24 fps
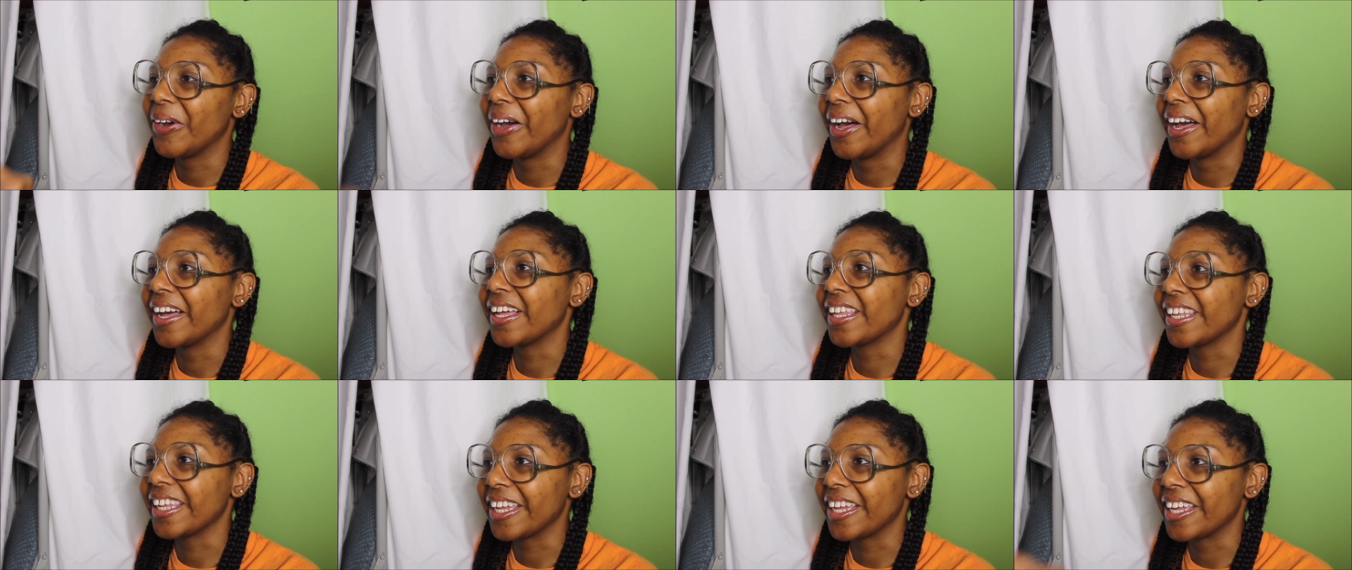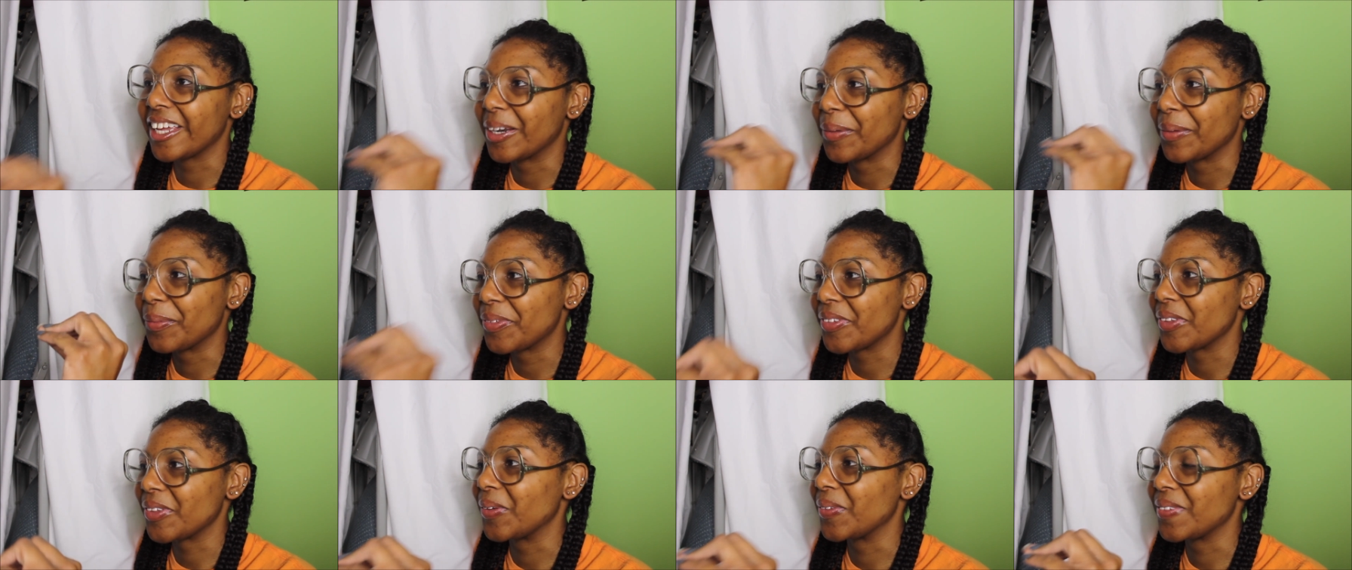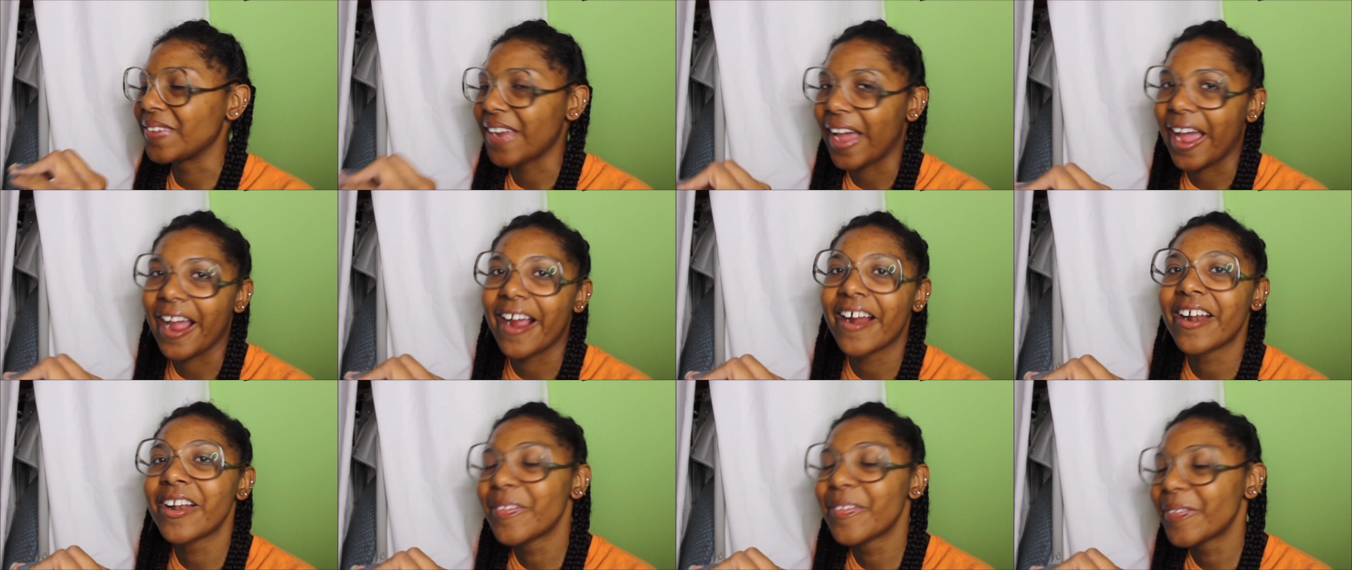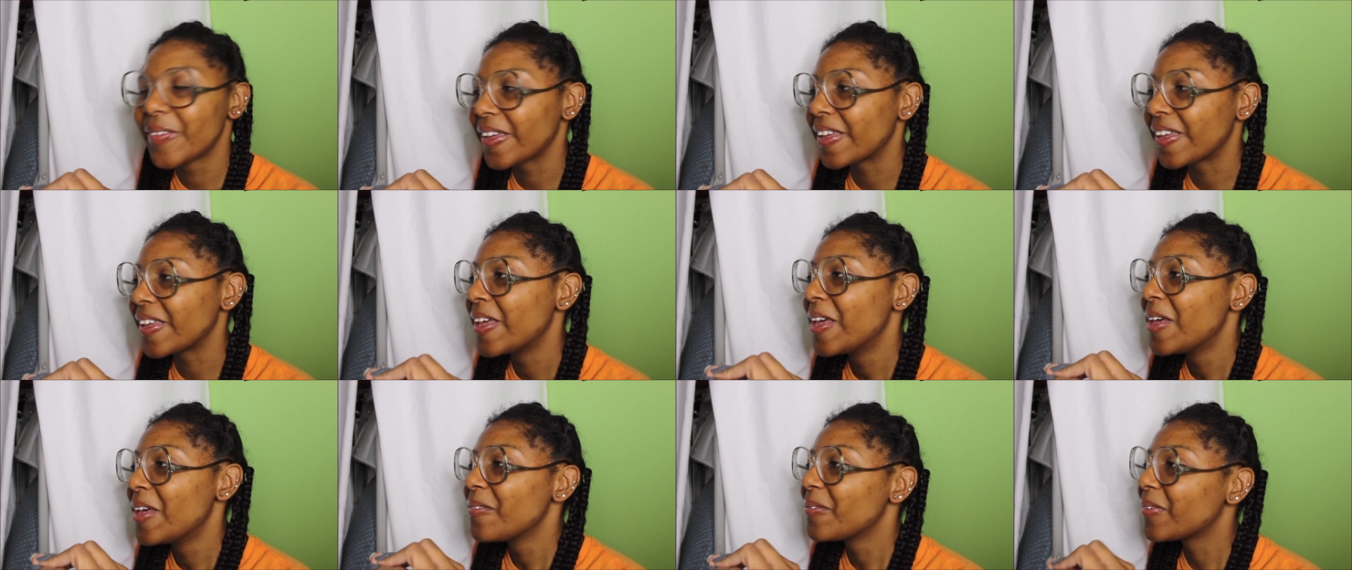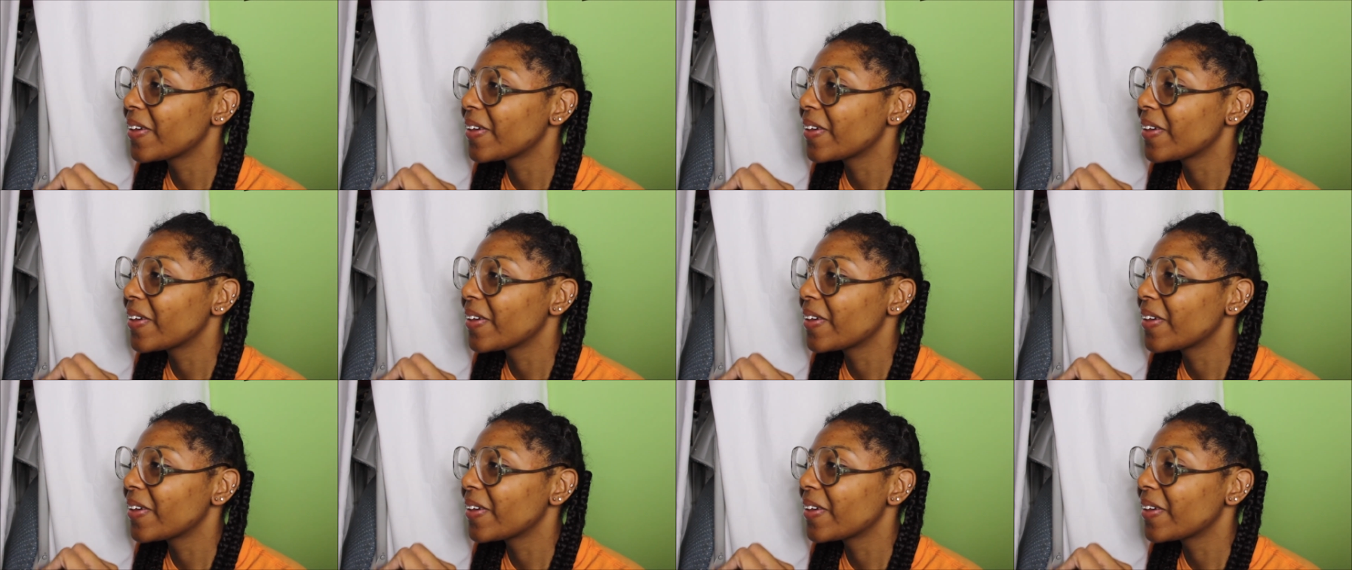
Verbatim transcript: ugly and I'm so tired of it